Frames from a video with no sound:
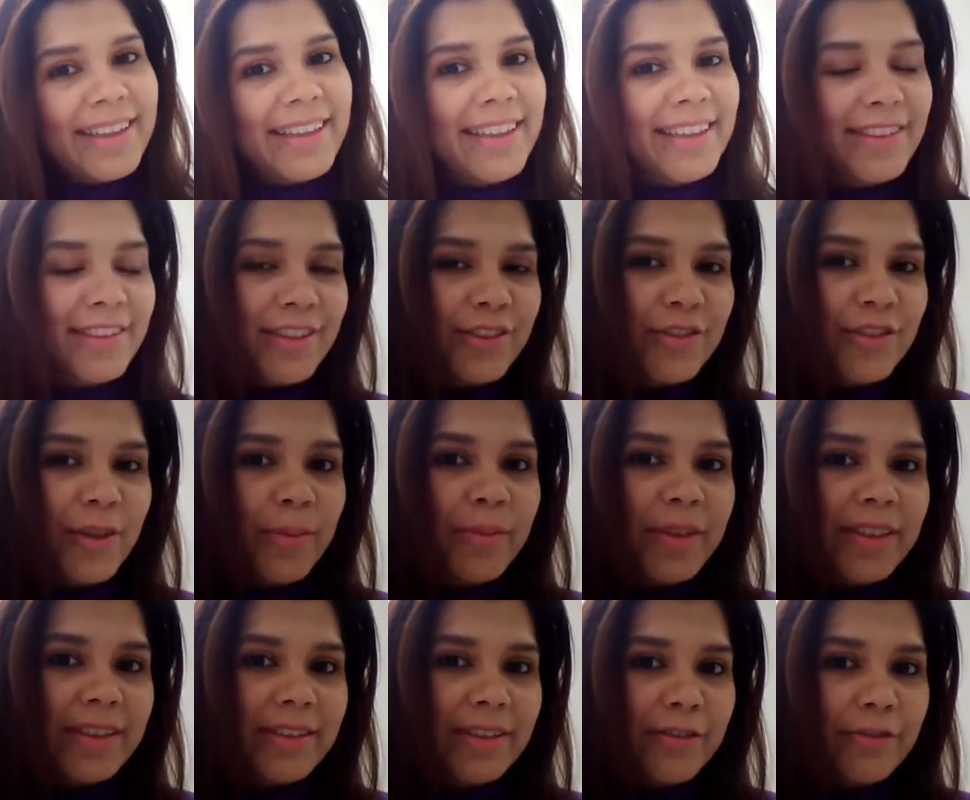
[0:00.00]
this is
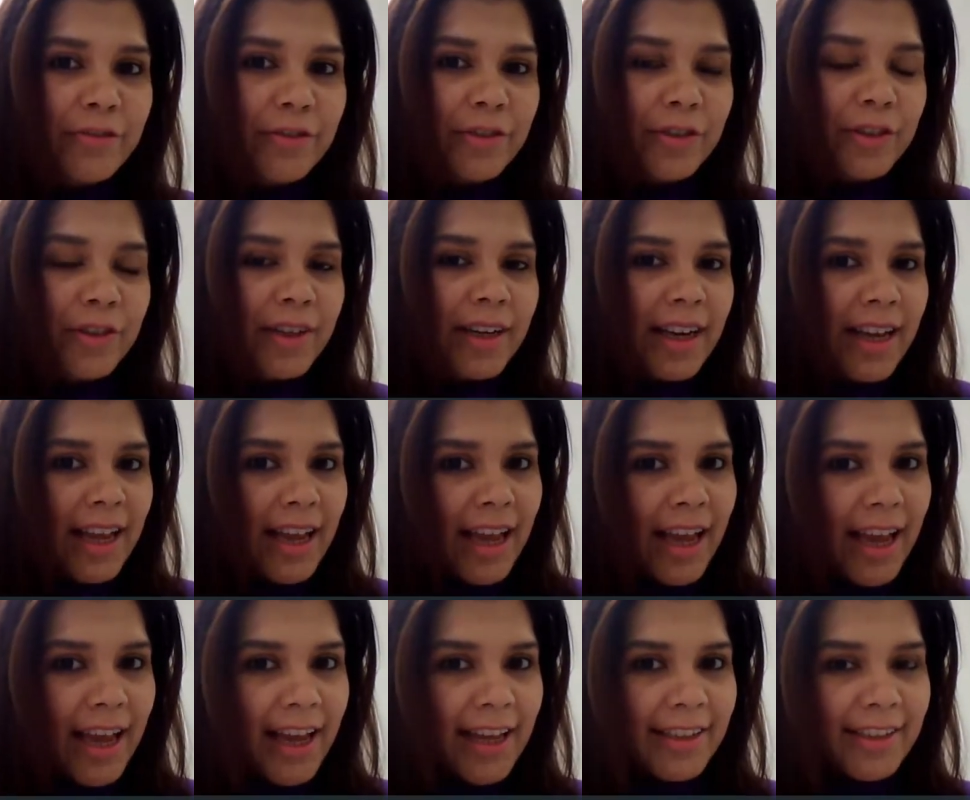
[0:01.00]
Rabia Zafar,
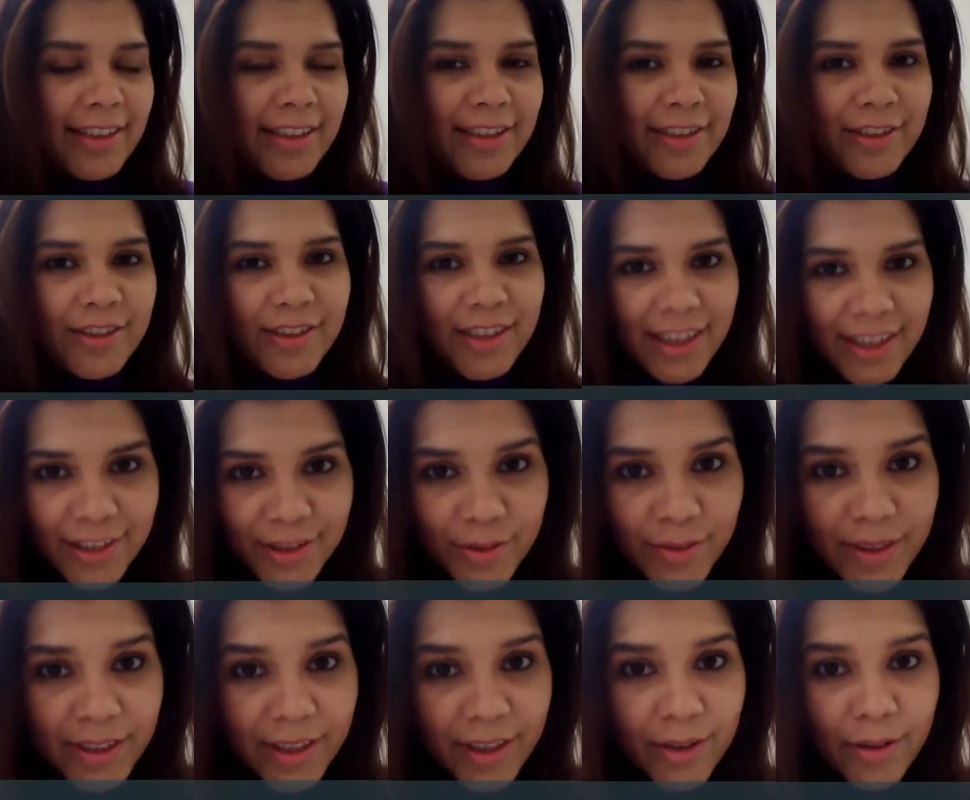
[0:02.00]
and in today's
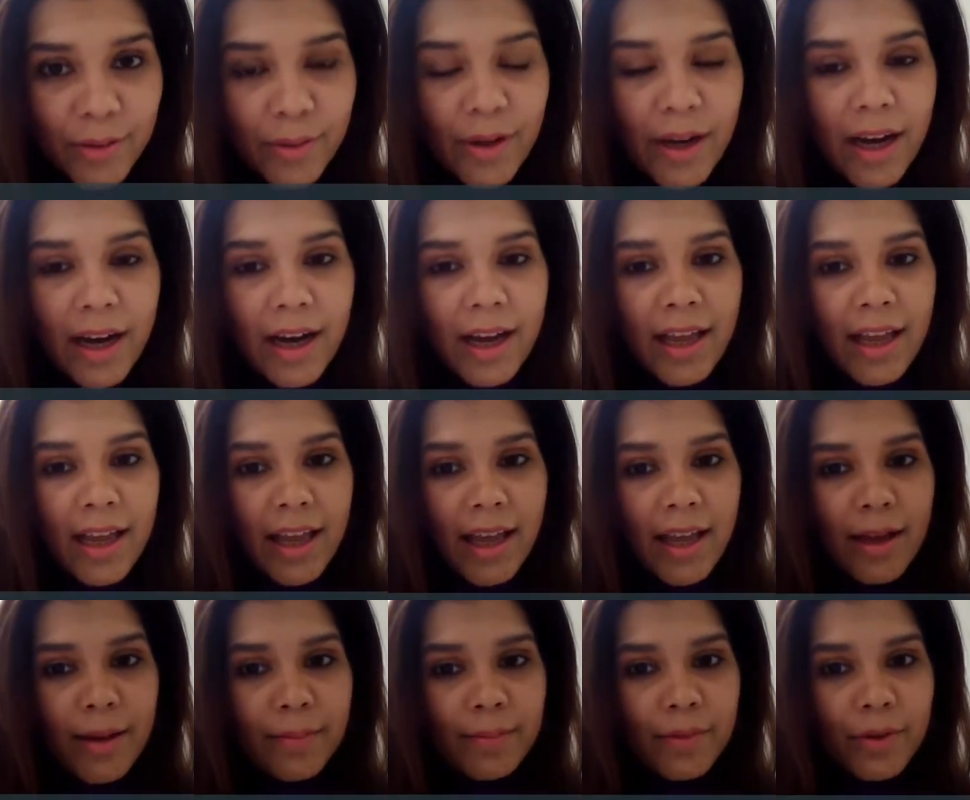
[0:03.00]
video I
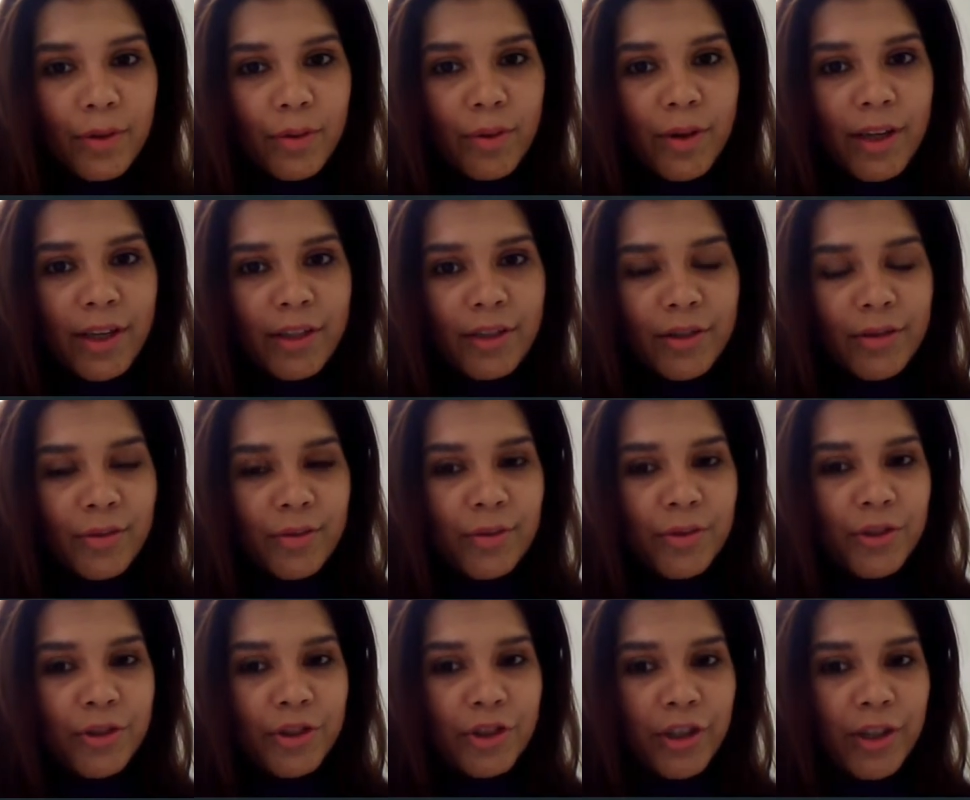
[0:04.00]
am going to
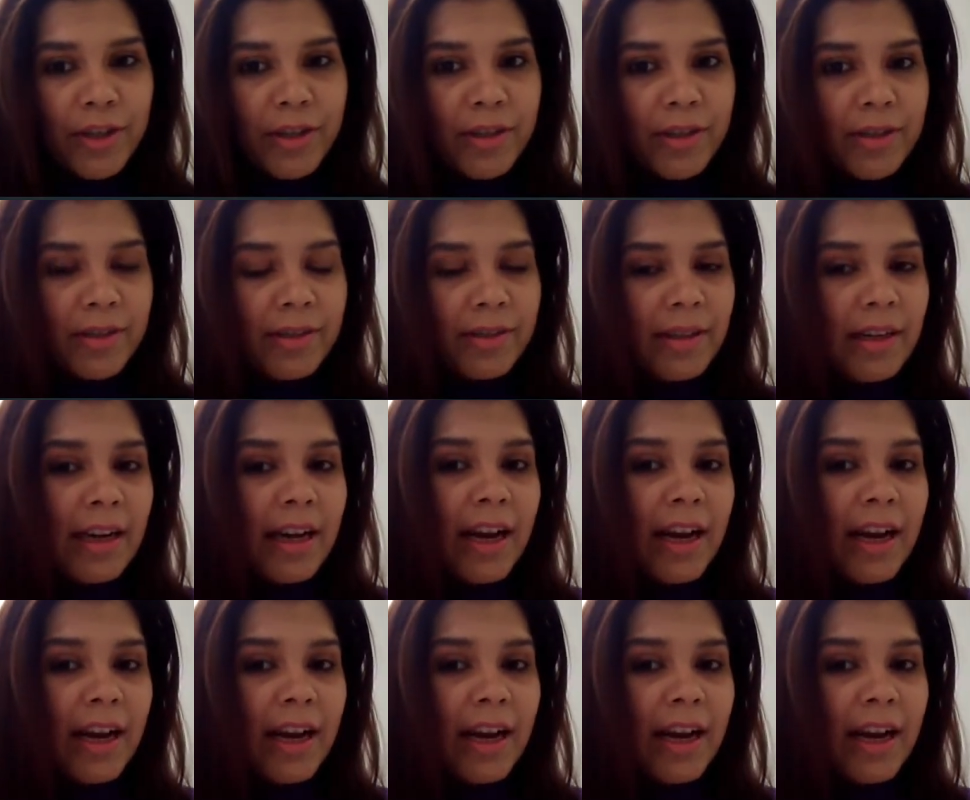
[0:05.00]
share